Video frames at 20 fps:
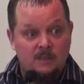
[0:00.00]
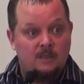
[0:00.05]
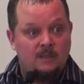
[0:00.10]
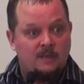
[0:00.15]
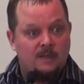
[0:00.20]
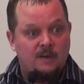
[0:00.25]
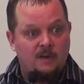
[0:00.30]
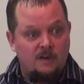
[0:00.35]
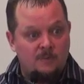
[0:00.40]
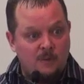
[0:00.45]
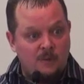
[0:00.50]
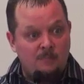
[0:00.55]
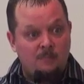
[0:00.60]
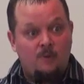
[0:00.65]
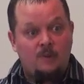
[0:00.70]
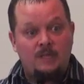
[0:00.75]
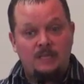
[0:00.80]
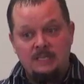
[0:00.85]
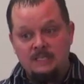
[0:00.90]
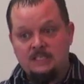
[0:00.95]
hearing me,
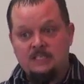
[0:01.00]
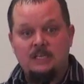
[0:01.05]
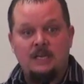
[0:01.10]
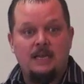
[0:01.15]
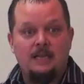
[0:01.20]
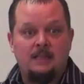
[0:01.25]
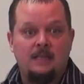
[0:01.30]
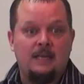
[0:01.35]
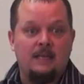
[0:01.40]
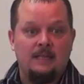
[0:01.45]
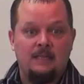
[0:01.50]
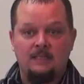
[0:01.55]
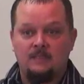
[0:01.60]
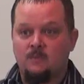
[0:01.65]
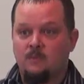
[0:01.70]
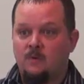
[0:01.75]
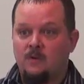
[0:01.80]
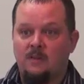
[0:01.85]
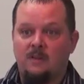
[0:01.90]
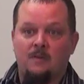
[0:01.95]
please check that.
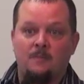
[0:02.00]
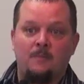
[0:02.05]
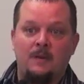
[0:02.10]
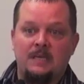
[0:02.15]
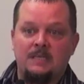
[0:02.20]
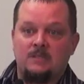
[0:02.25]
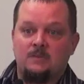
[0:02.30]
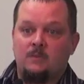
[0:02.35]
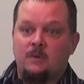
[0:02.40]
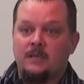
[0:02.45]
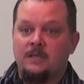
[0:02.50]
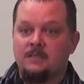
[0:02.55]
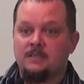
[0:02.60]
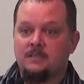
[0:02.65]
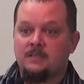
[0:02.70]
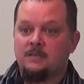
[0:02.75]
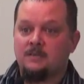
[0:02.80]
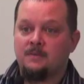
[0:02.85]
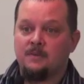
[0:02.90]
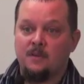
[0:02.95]
That's one of the best ways
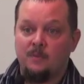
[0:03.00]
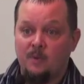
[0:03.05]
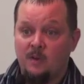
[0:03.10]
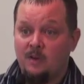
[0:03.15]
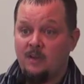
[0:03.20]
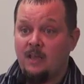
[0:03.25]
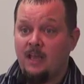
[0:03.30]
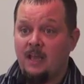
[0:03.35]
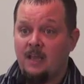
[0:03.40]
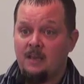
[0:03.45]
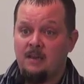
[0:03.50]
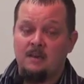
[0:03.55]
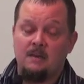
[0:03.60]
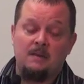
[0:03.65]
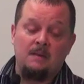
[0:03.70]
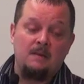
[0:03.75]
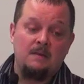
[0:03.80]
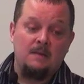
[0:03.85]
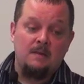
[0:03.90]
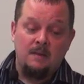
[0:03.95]
to communicate,
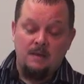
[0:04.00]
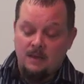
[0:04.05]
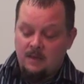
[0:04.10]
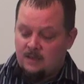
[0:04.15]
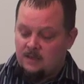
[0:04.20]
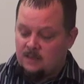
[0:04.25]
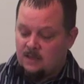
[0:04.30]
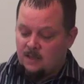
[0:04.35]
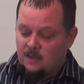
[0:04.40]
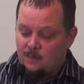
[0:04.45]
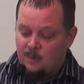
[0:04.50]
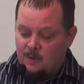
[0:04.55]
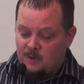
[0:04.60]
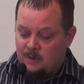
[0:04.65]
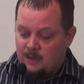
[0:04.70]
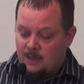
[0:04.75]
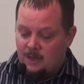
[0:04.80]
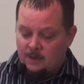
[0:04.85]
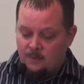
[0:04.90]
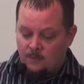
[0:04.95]
and to
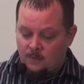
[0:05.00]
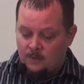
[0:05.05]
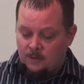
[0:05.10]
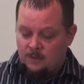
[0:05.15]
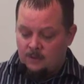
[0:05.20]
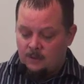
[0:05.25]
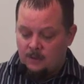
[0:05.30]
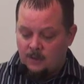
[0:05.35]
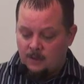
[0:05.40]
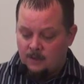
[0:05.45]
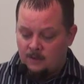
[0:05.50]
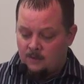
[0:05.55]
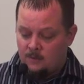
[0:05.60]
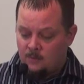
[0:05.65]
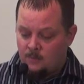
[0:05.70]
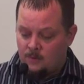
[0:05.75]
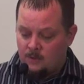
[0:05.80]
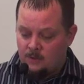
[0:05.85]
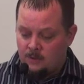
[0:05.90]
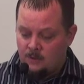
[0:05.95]
communicate with
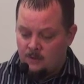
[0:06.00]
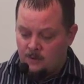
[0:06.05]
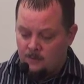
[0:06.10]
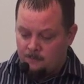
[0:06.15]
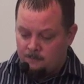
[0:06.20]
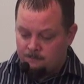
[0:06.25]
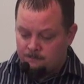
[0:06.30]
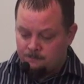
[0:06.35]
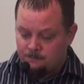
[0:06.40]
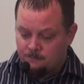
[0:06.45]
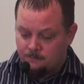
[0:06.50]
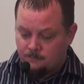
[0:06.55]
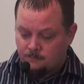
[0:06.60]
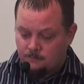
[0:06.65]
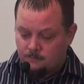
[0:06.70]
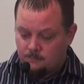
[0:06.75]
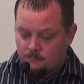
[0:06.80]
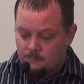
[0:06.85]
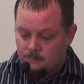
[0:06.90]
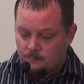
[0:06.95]
you.
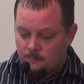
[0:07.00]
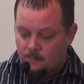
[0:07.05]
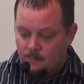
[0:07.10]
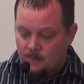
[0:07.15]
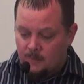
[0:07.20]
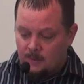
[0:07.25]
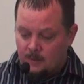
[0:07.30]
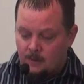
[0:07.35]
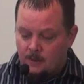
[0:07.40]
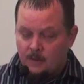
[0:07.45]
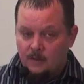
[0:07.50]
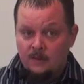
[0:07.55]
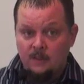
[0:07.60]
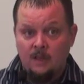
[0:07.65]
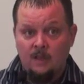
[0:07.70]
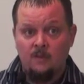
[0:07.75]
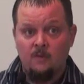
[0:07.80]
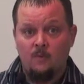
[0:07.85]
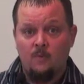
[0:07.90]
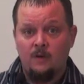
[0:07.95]
The
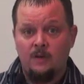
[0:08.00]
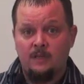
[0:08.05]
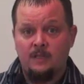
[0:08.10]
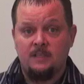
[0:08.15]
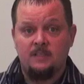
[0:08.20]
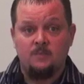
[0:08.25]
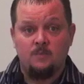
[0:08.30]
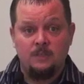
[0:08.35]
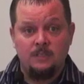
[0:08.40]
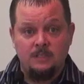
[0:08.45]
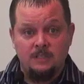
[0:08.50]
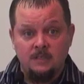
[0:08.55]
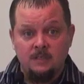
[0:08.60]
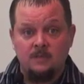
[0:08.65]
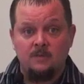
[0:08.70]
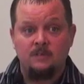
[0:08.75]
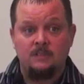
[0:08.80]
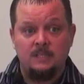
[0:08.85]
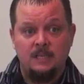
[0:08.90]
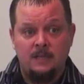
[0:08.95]
other one is we
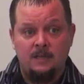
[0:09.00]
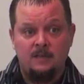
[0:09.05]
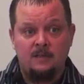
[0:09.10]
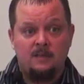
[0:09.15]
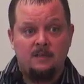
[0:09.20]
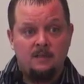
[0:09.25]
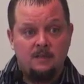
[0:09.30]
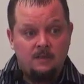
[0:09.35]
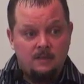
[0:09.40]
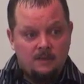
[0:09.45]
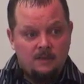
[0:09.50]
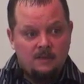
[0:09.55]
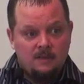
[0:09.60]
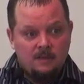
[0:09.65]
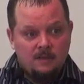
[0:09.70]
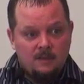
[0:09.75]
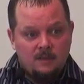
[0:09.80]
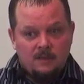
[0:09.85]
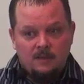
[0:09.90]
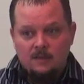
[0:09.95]
still send
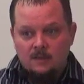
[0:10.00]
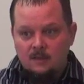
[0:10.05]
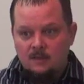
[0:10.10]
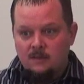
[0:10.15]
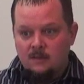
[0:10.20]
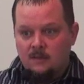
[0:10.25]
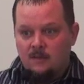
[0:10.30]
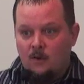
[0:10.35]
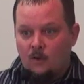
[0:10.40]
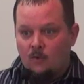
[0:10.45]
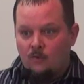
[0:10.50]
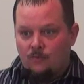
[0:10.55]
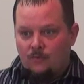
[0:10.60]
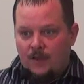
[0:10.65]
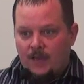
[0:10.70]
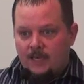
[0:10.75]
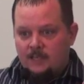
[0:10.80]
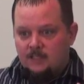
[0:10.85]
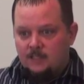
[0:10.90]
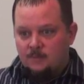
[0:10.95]
the
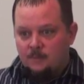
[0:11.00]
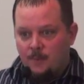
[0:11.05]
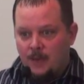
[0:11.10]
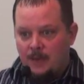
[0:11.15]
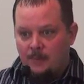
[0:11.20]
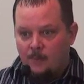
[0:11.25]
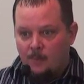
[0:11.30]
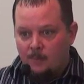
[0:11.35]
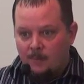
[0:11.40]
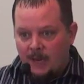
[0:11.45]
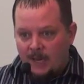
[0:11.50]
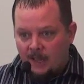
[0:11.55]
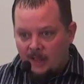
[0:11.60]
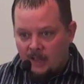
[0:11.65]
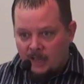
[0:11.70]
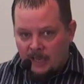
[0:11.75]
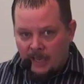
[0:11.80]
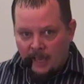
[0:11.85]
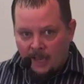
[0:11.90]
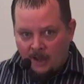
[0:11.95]
old-fashioned paper
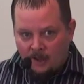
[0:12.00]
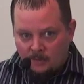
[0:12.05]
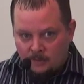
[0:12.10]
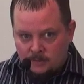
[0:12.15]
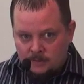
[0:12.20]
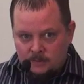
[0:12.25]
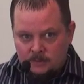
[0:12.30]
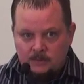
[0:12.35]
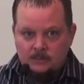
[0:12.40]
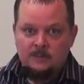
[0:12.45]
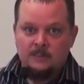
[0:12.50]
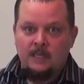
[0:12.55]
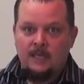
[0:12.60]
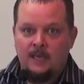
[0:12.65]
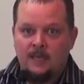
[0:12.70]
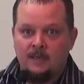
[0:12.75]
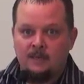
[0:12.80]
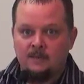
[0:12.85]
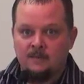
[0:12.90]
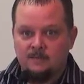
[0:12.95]
mailing out
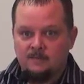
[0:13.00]
that,